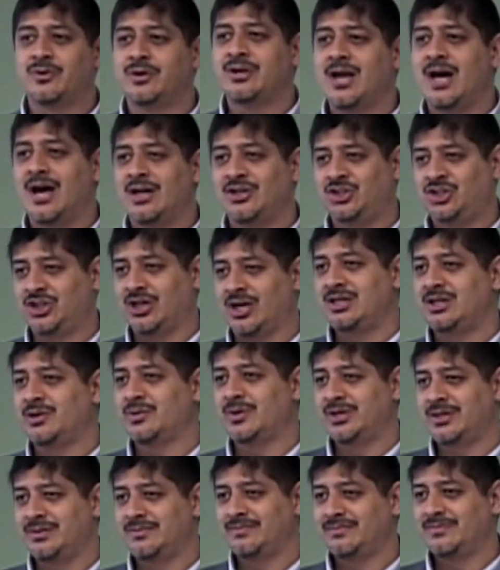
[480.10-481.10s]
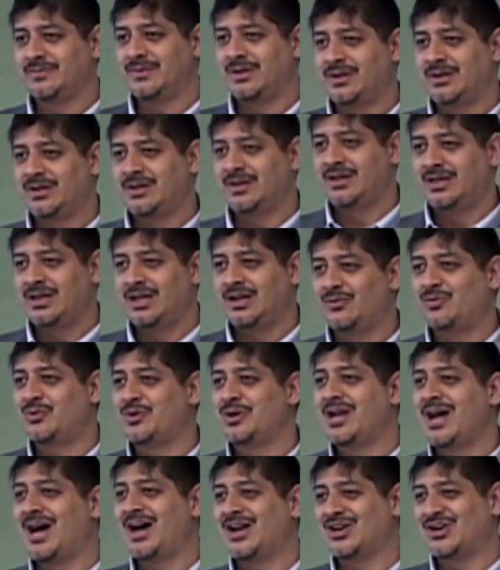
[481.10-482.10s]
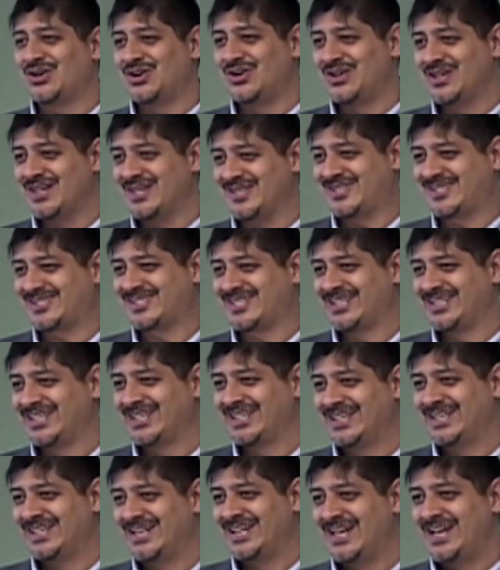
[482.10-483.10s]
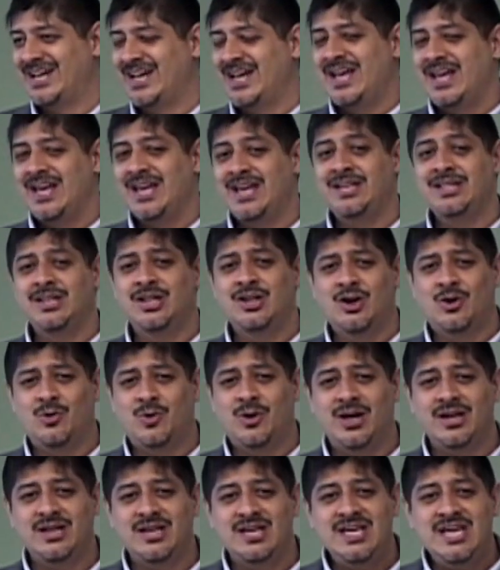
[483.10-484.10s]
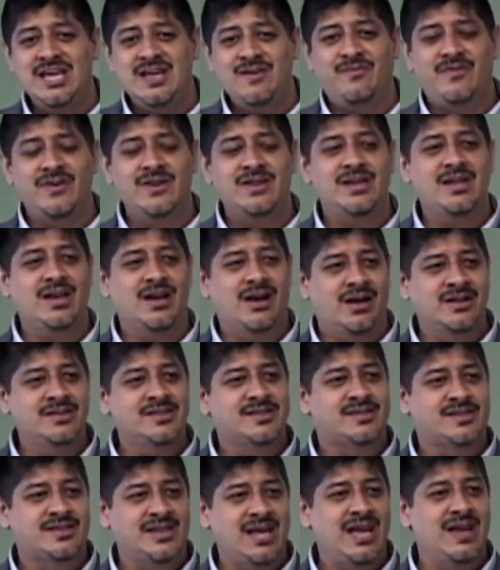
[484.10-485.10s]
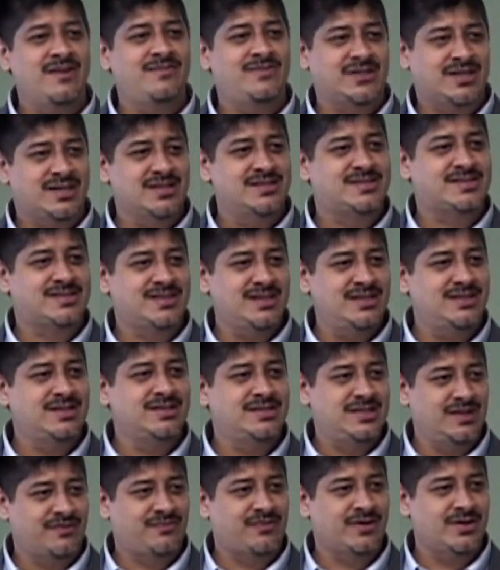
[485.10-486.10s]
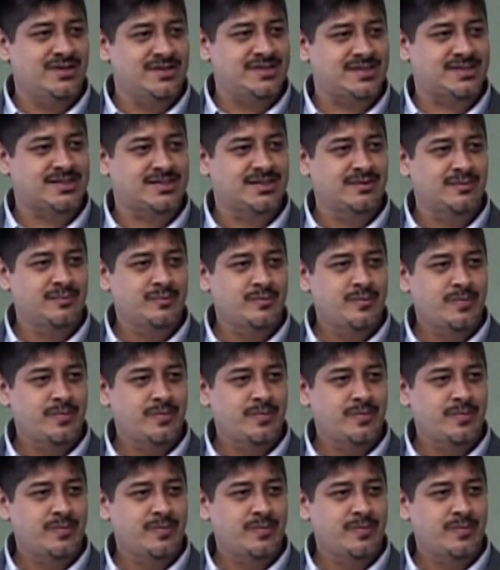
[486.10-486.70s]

we're not genuine, if we're not earnest and you know what? Even the unsaved can see the difference.